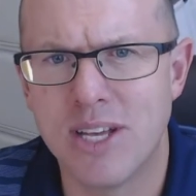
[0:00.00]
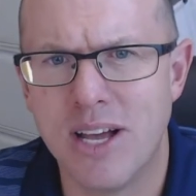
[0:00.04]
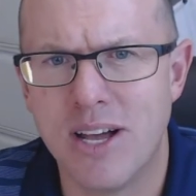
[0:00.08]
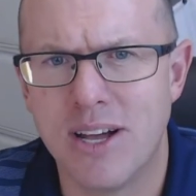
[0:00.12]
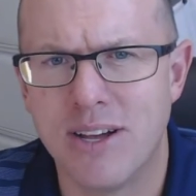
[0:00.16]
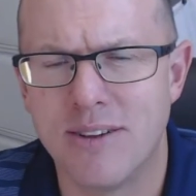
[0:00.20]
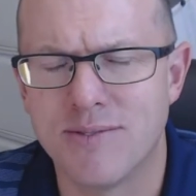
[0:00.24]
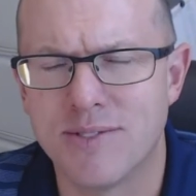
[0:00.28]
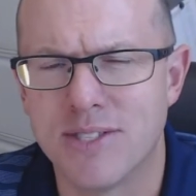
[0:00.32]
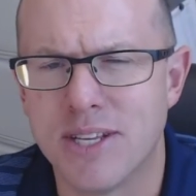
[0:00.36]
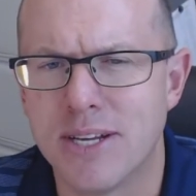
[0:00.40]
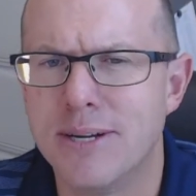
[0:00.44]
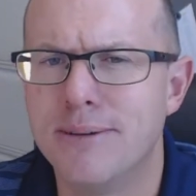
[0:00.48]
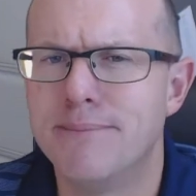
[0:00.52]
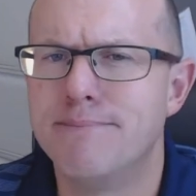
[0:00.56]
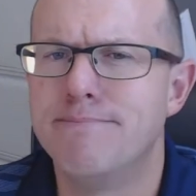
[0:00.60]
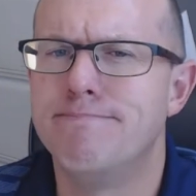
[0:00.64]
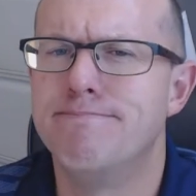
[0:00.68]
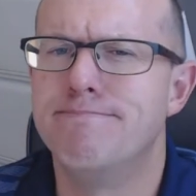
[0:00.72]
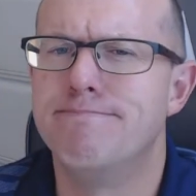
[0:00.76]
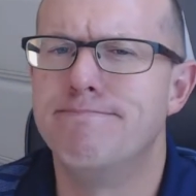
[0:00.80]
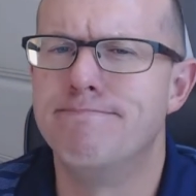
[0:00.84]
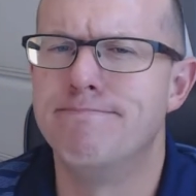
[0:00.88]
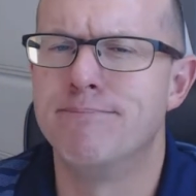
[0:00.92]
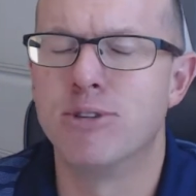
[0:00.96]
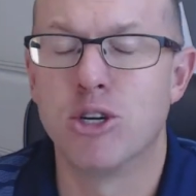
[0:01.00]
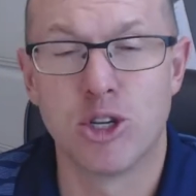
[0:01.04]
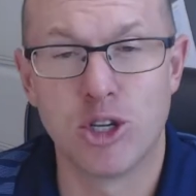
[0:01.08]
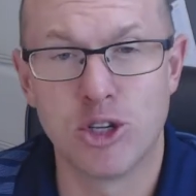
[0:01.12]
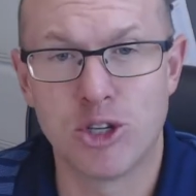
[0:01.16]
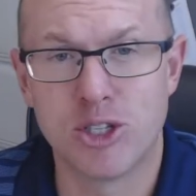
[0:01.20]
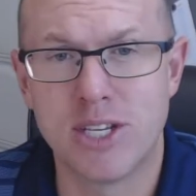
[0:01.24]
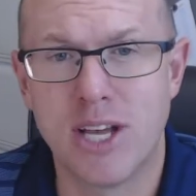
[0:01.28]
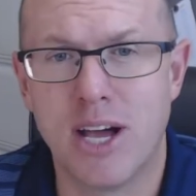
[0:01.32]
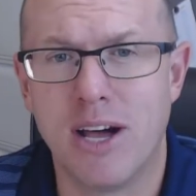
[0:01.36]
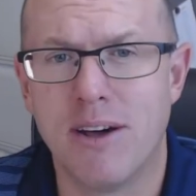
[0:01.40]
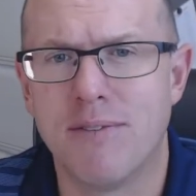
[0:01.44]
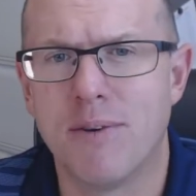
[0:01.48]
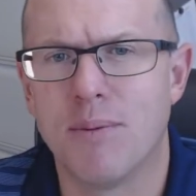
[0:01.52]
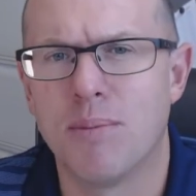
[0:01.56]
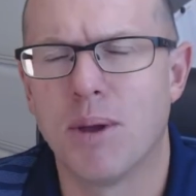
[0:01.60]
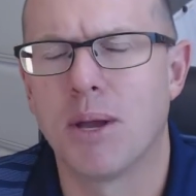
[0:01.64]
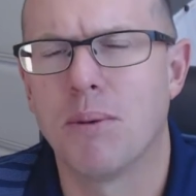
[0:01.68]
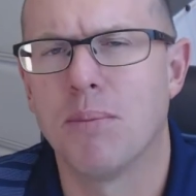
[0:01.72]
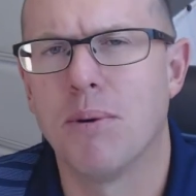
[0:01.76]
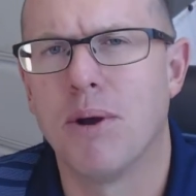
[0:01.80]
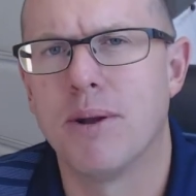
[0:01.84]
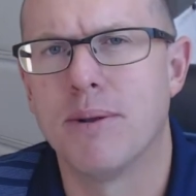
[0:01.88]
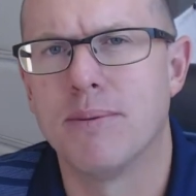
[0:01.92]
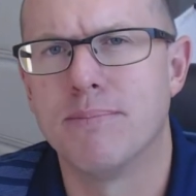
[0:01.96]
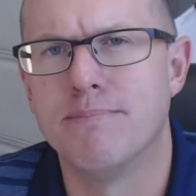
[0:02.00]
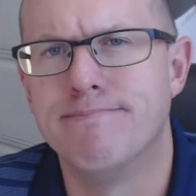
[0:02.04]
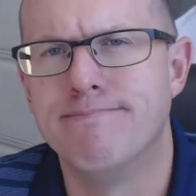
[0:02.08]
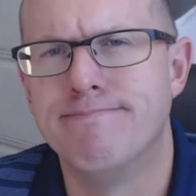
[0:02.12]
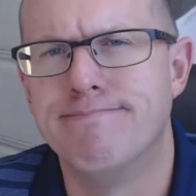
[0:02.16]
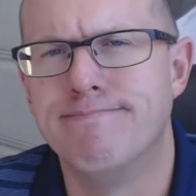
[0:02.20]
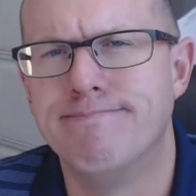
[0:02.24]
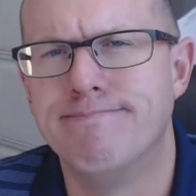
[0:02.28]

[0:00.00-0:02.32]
Or yourself, I beg your pardon.